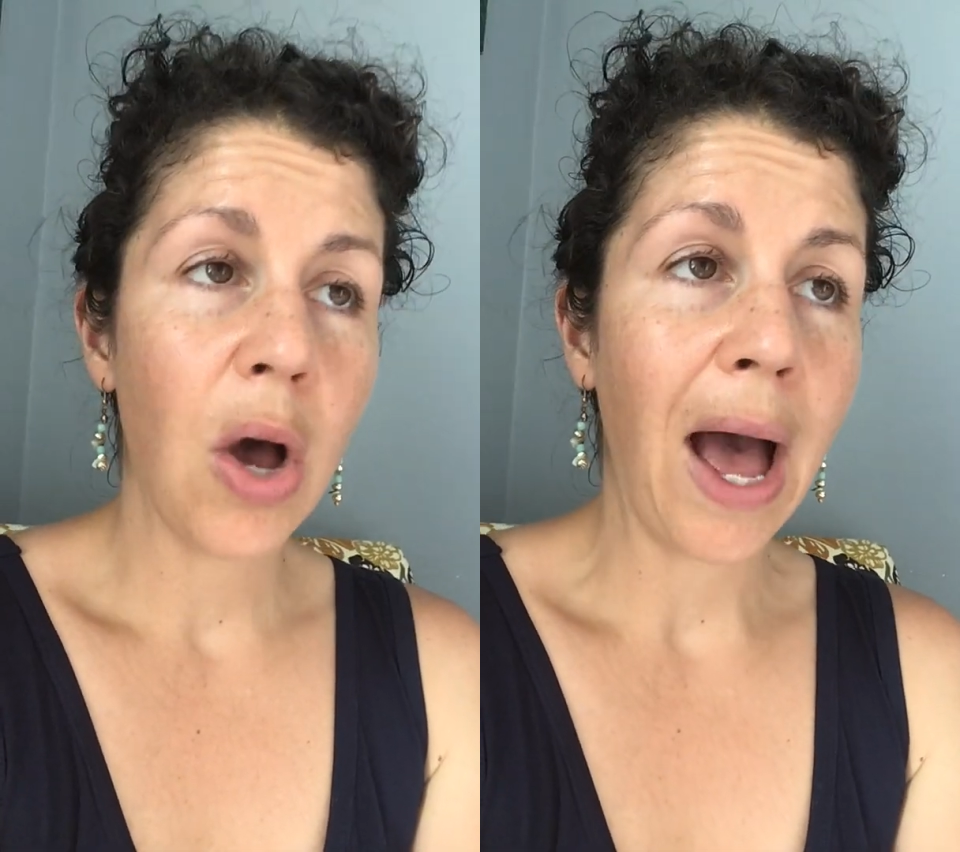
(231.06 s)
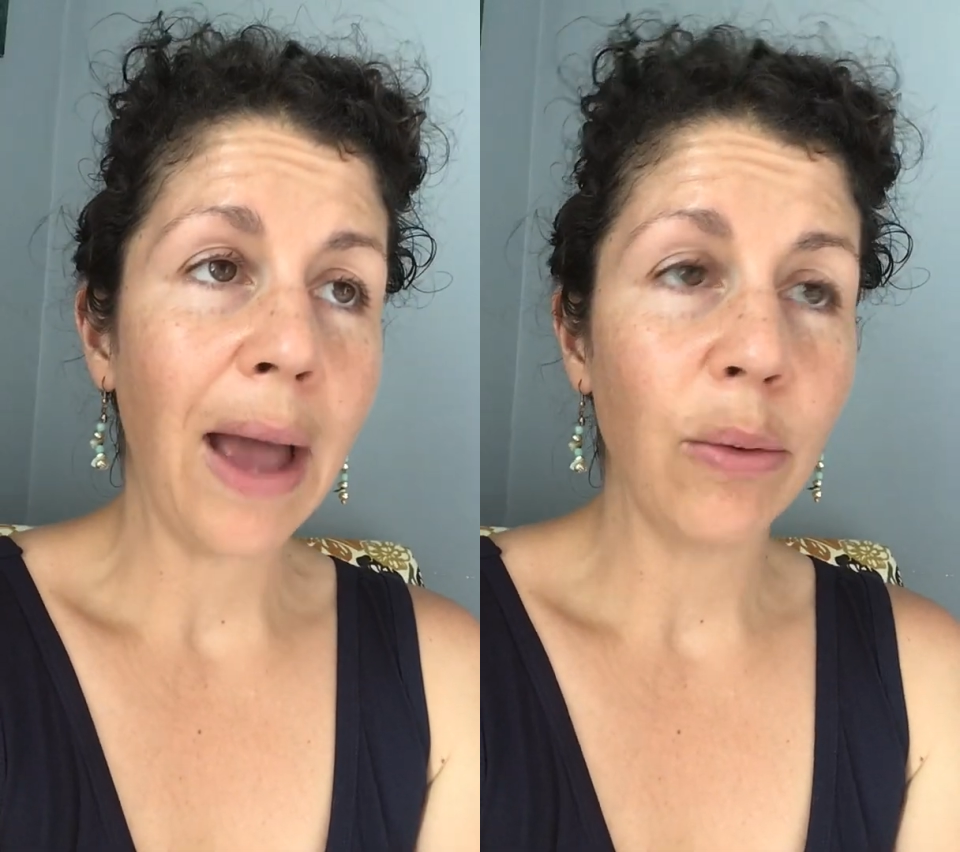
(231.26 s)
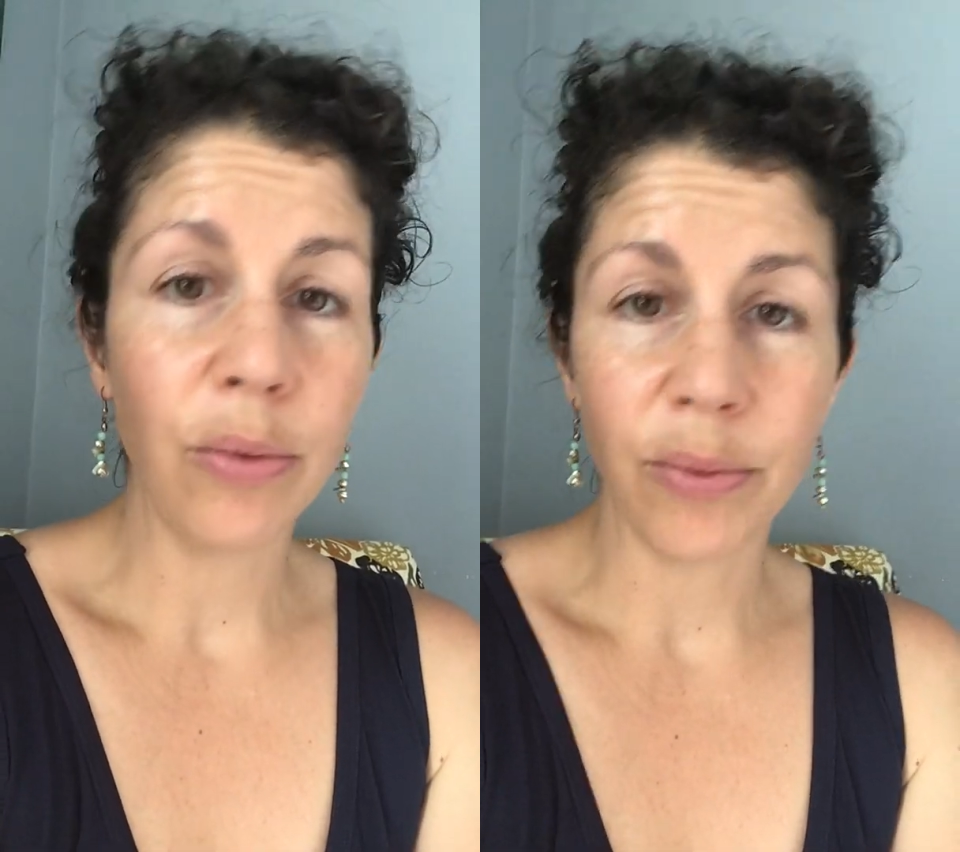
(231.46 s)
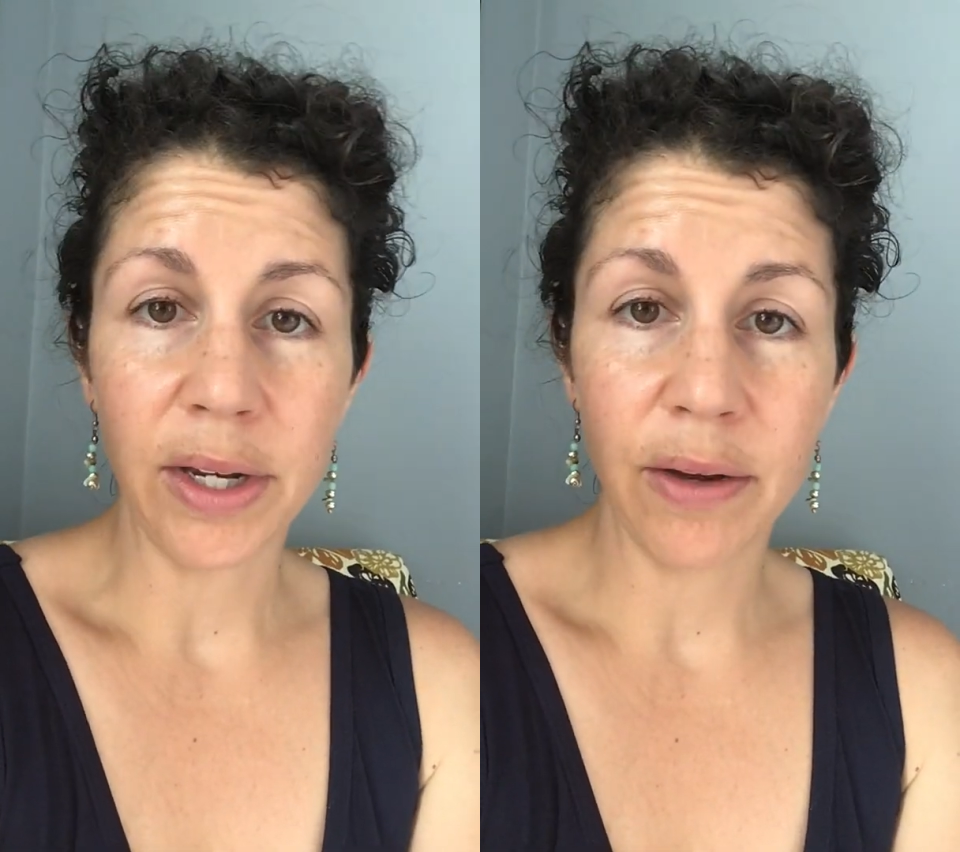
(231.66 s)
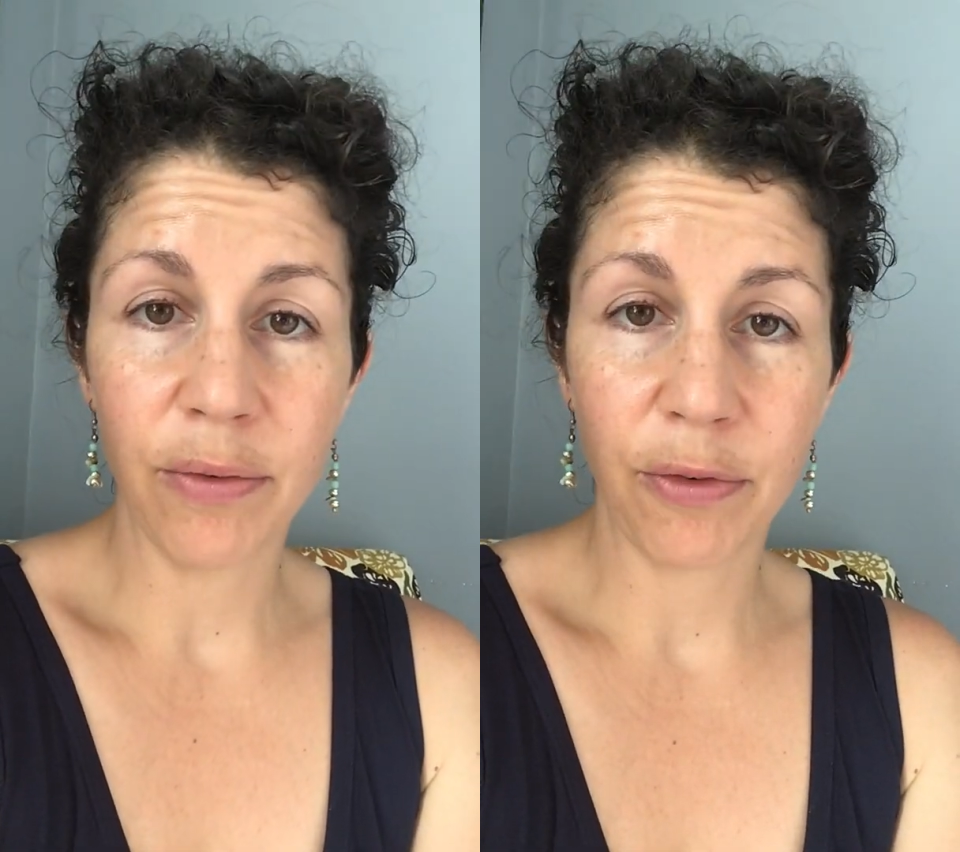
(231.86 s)
I will read
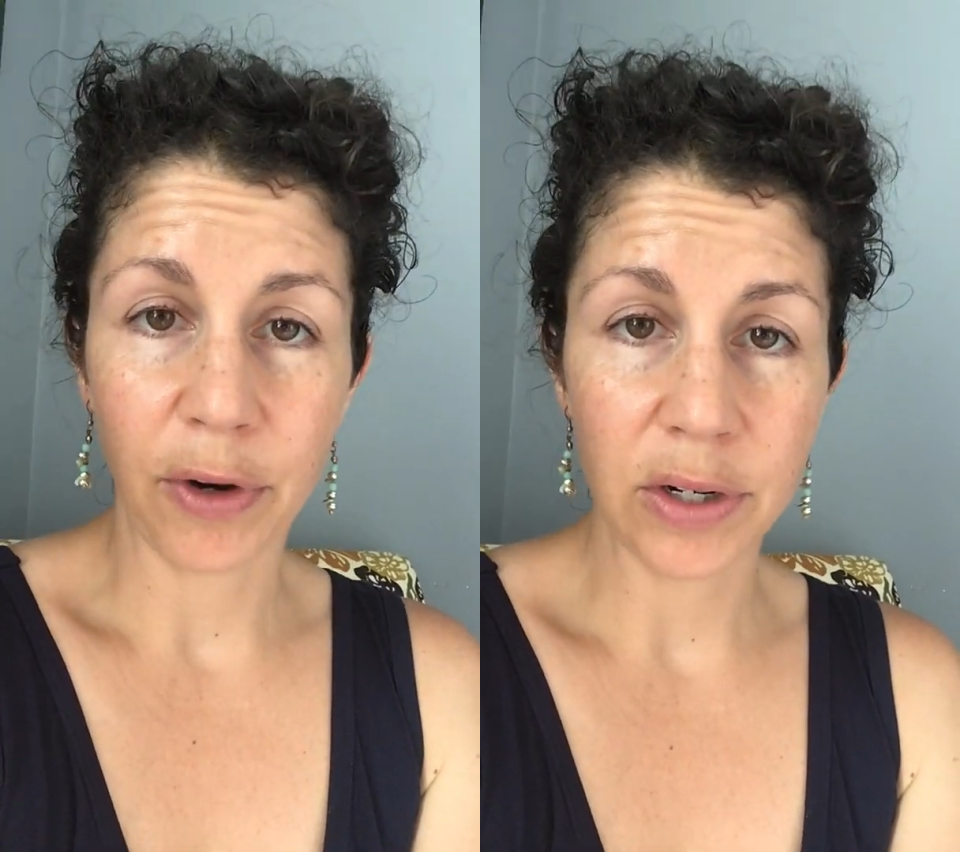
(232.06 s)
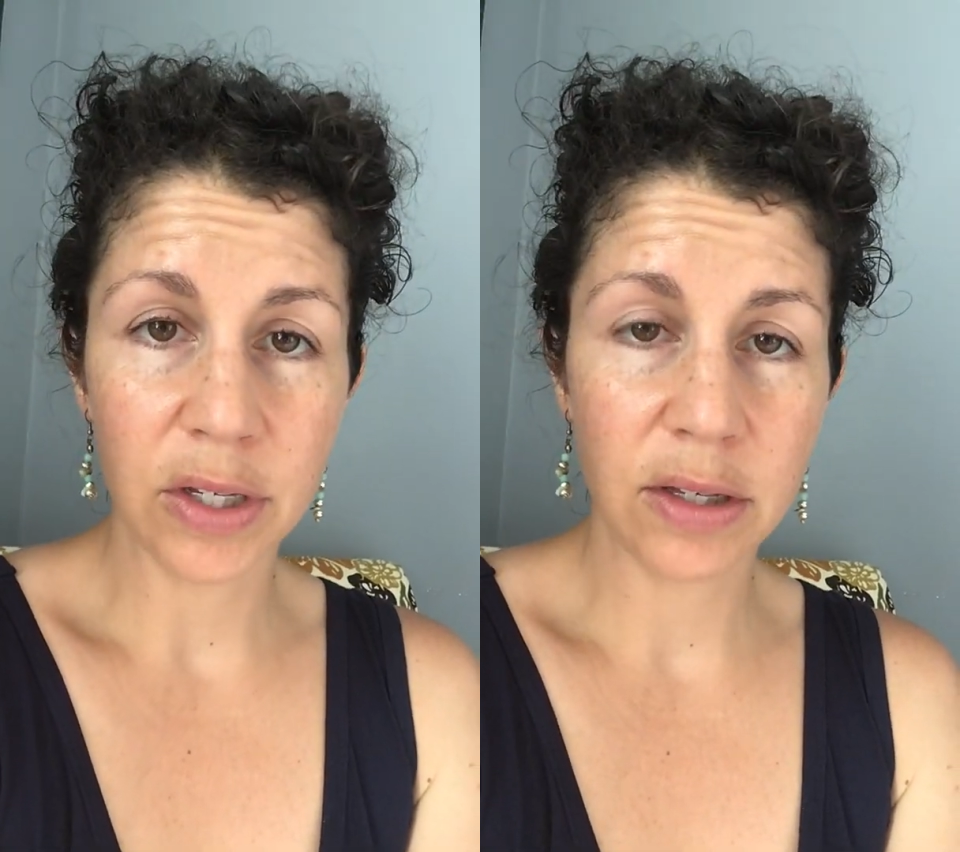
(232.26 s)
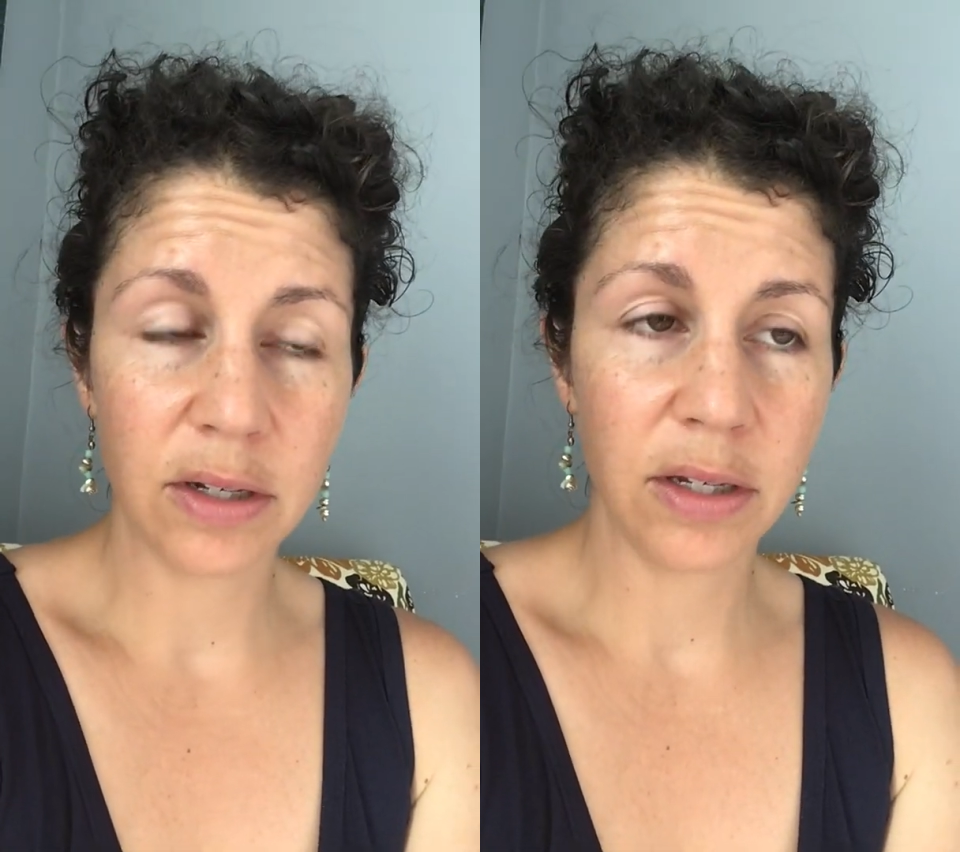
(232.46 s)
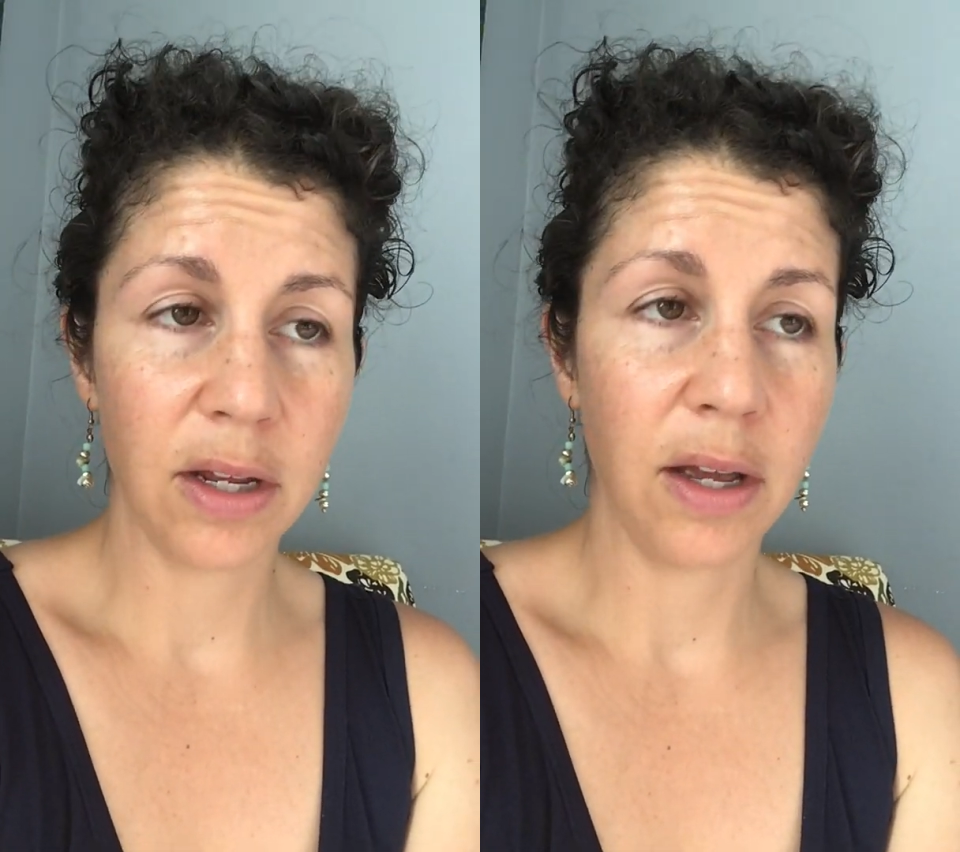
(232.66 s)
it first